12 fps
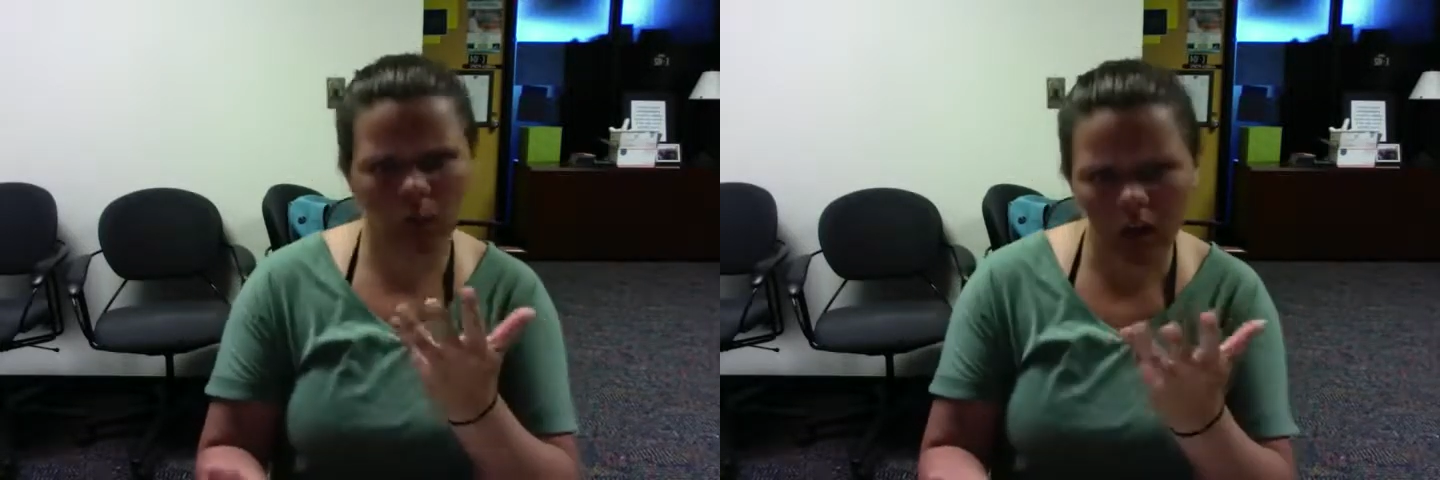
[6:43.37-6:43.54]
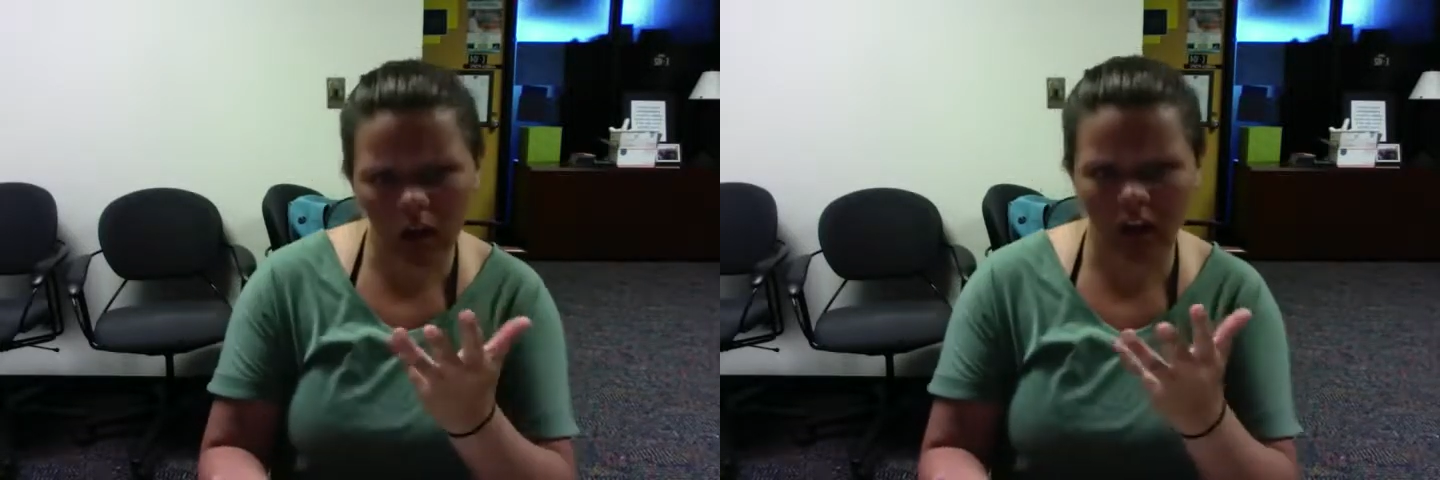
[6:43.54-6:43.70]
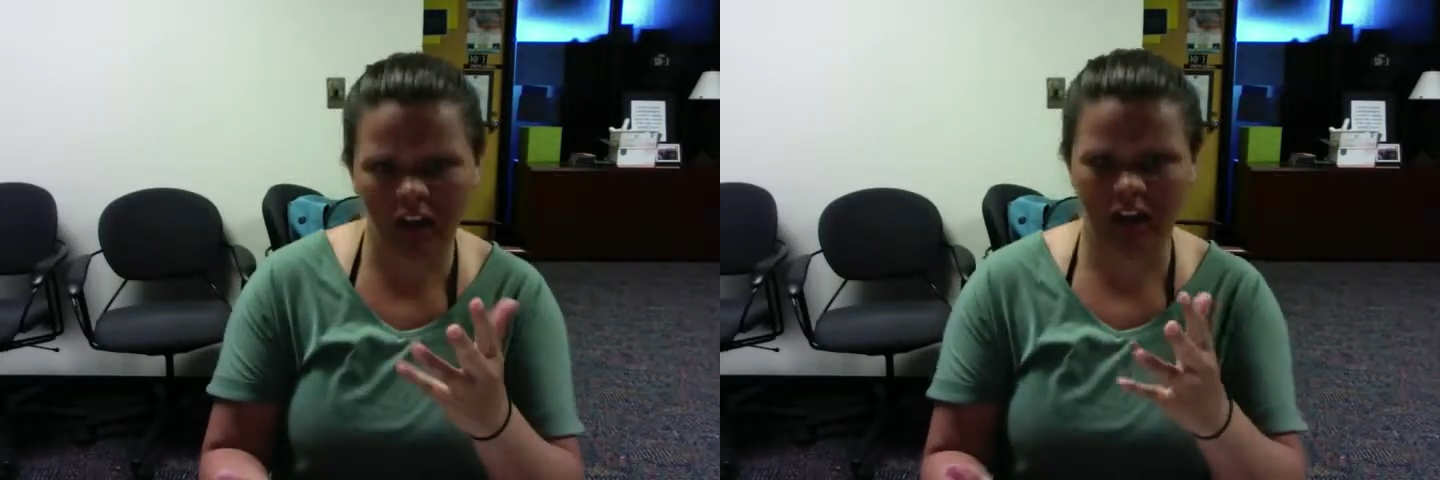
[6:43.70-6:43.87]

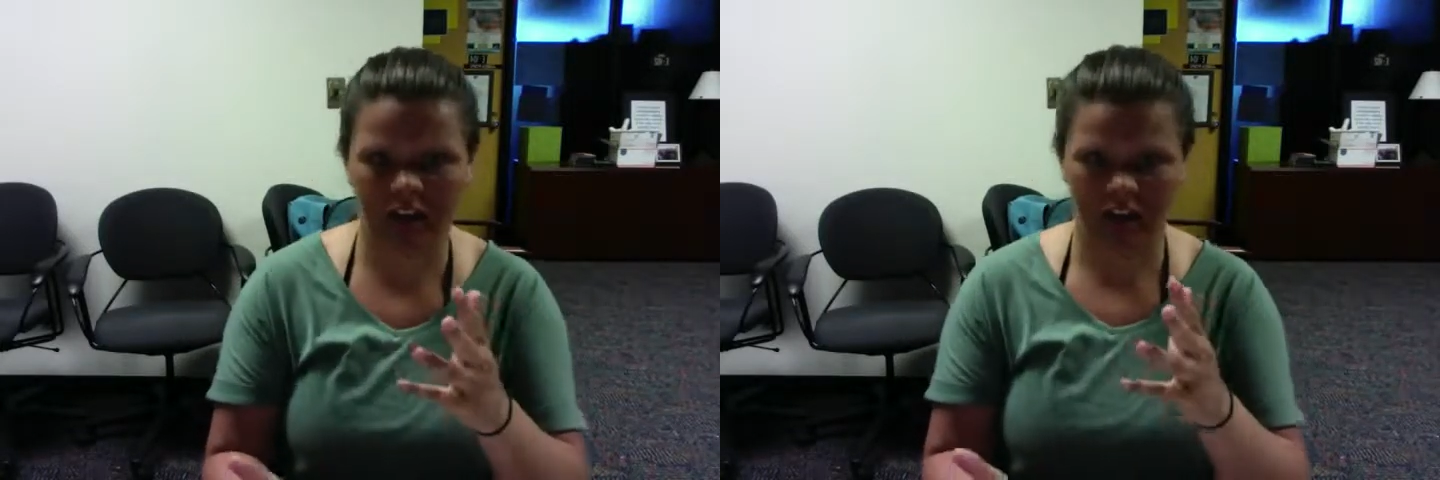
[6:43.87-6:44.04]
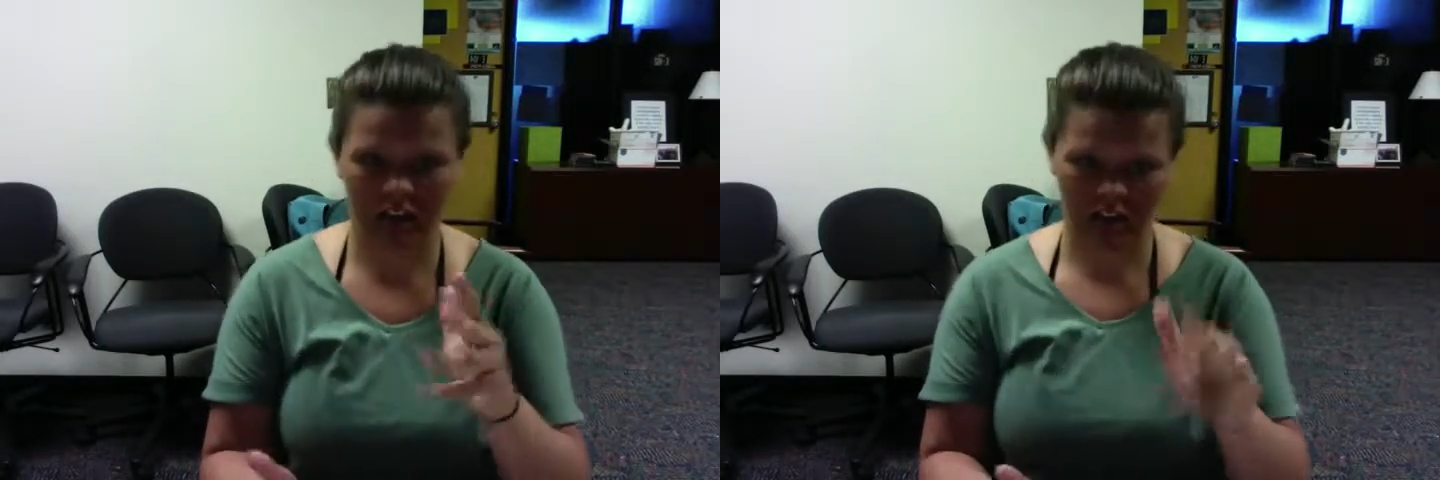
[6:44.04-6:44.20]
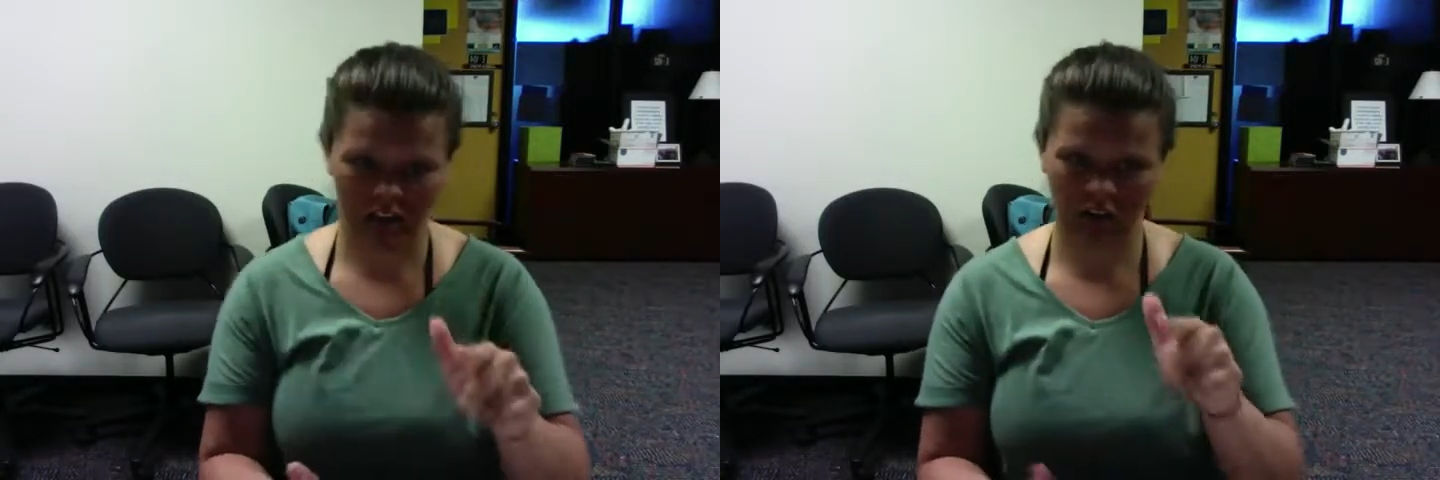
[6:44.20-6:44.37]
Kevin,
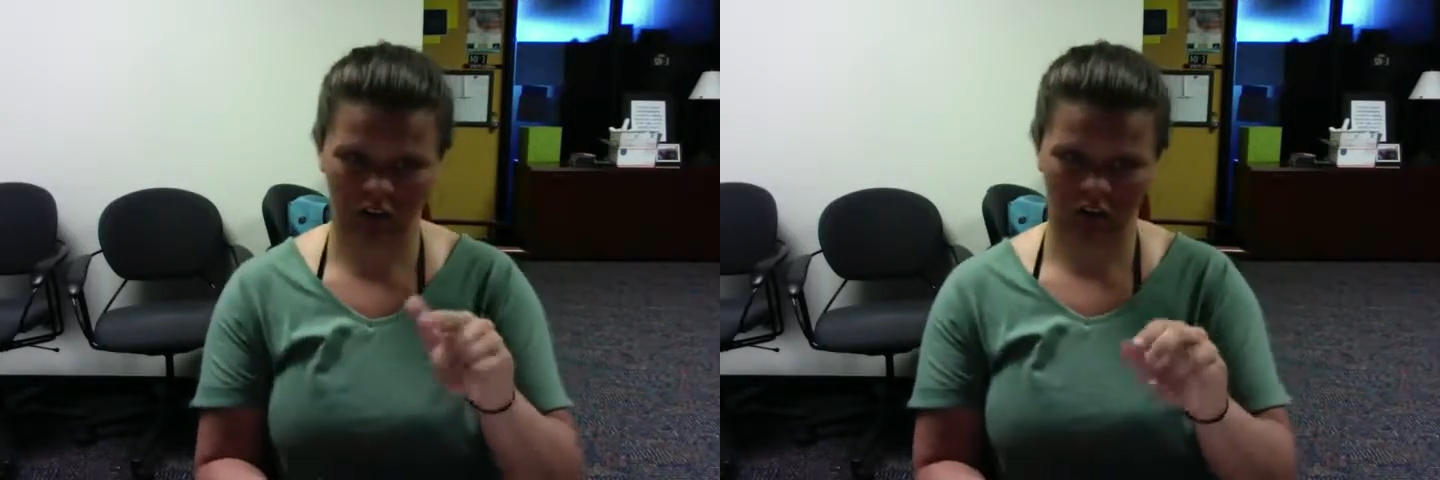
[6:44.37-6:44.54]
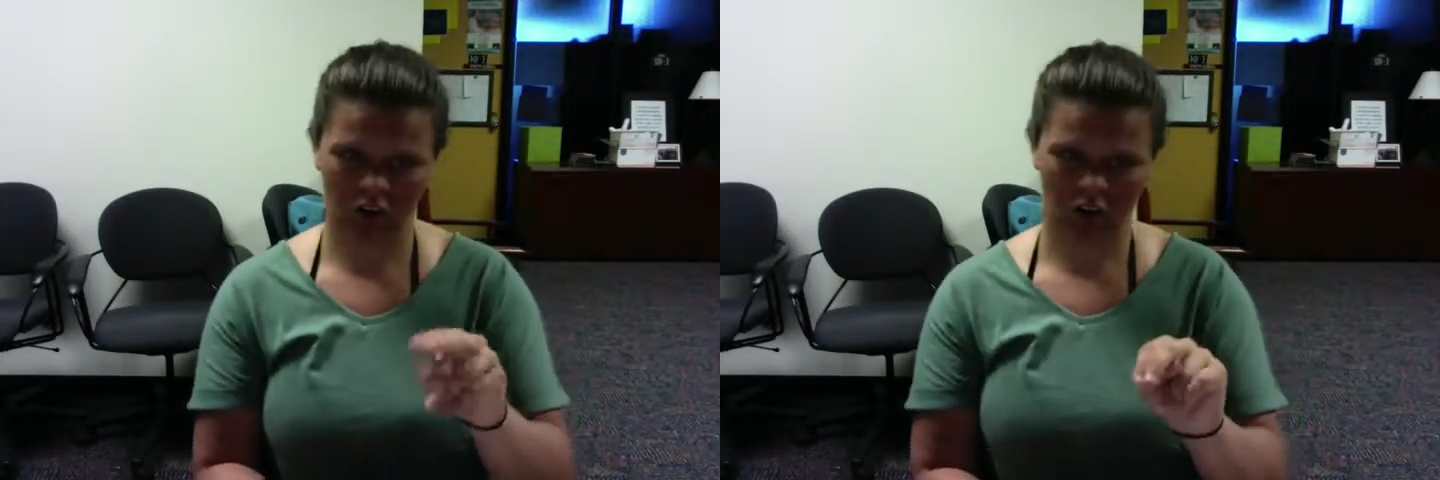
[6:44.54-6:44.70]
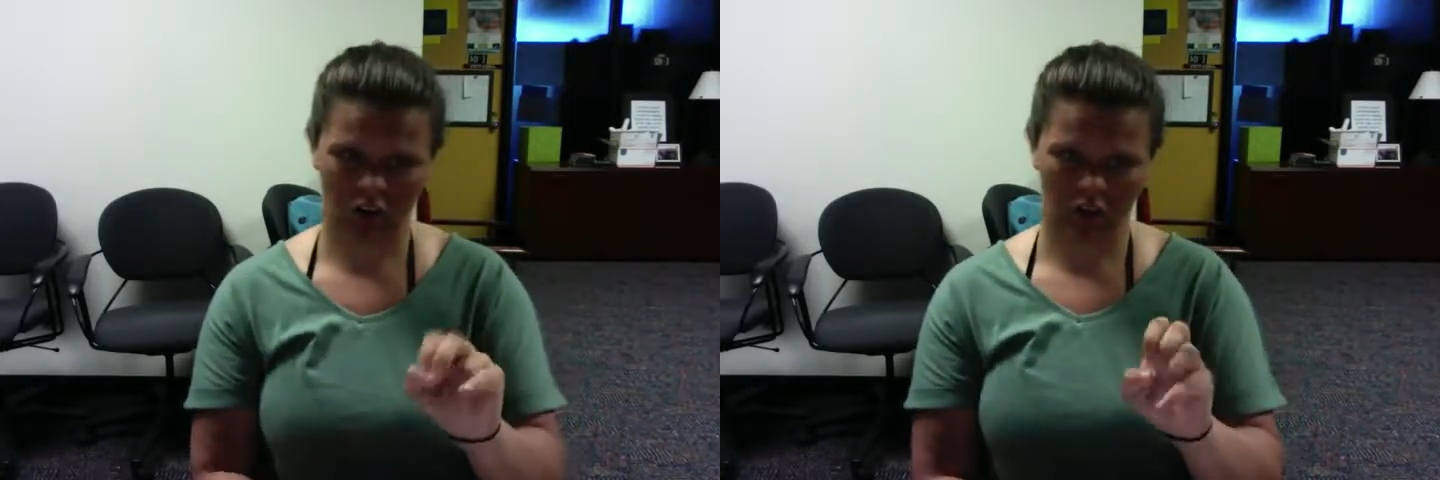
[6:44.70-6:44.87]
winter.